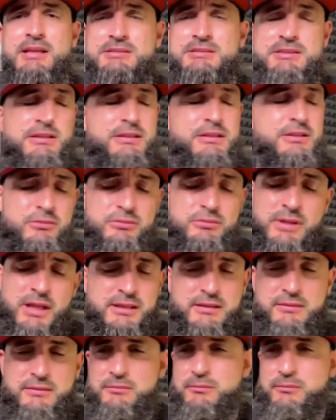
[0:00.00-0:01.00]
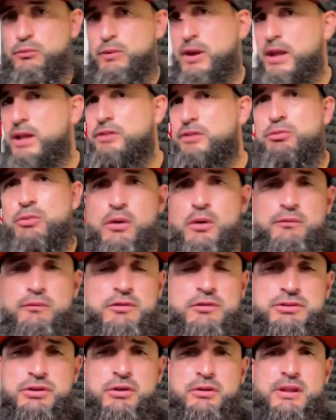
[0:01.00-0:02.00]
you know, like Range
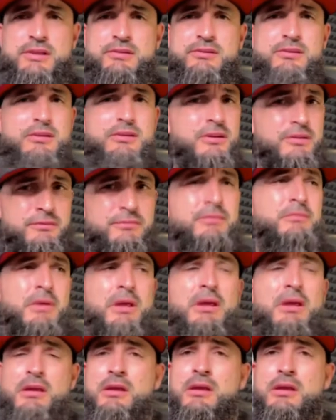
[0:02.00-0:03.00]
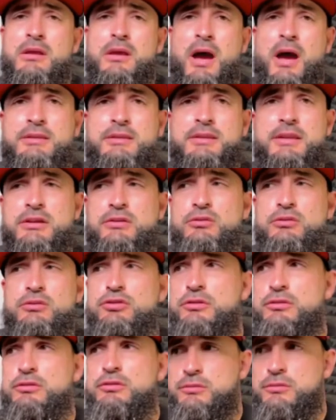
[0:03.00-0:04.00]
Rovers and all that stuff, I think you
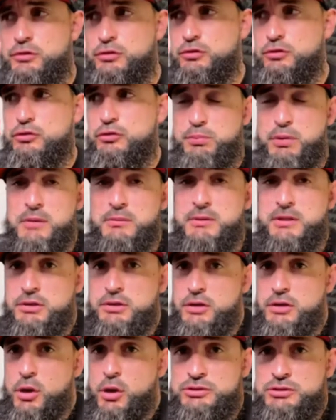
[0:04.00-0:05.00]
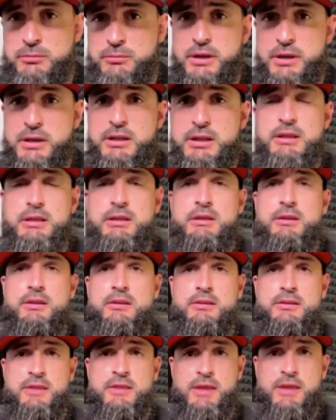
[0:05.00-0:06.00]
should probably know somebody
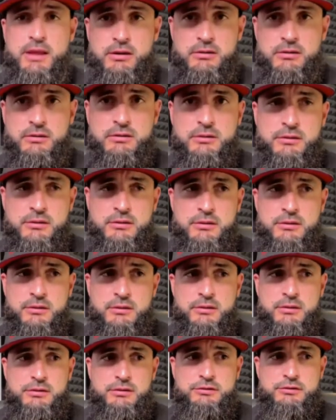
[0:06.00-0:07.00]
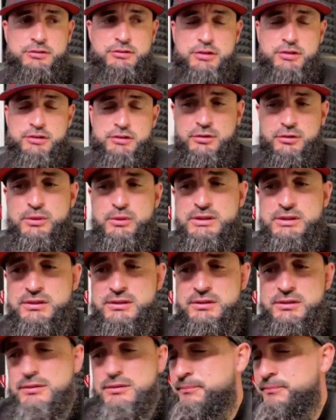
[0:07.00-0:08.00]
there, just so it,
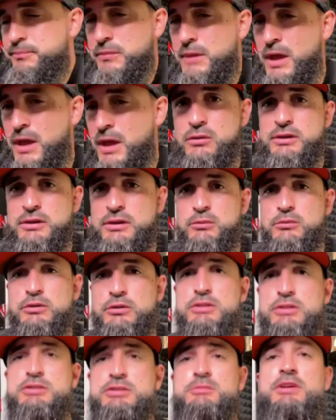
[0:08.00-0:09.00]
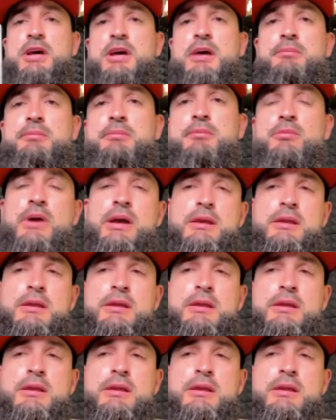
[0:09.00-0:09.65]
I don't know, it don't look some type of way.